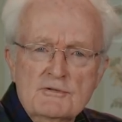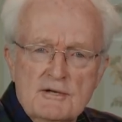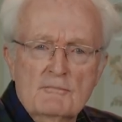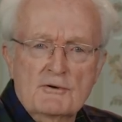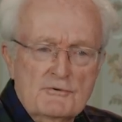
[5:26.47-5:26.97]
You
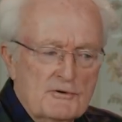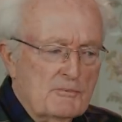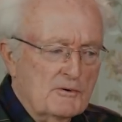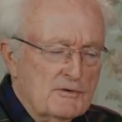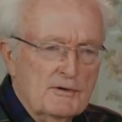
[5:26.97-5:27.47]
did what you were
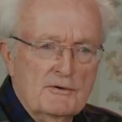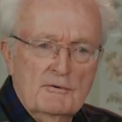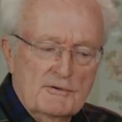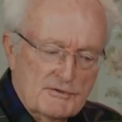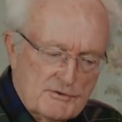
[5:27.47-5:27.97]
supposed to do.
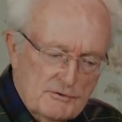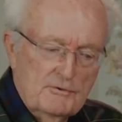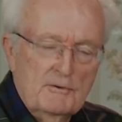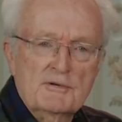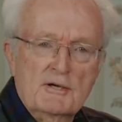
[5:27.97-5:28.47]
You went to school,
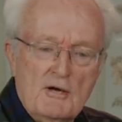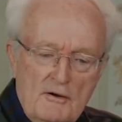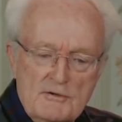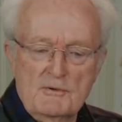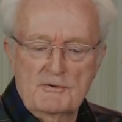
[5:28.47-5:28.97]
you went to
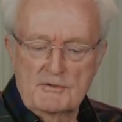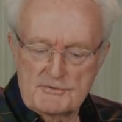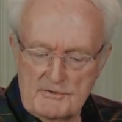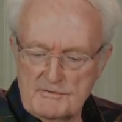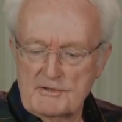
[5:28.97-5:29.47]
college, you went in the
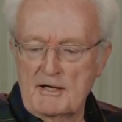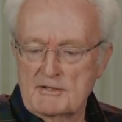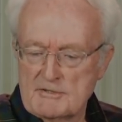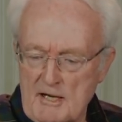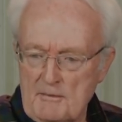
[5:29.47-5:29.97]
service, you got
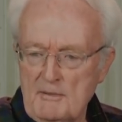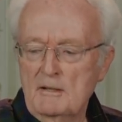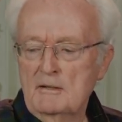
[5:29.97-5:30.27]
a job,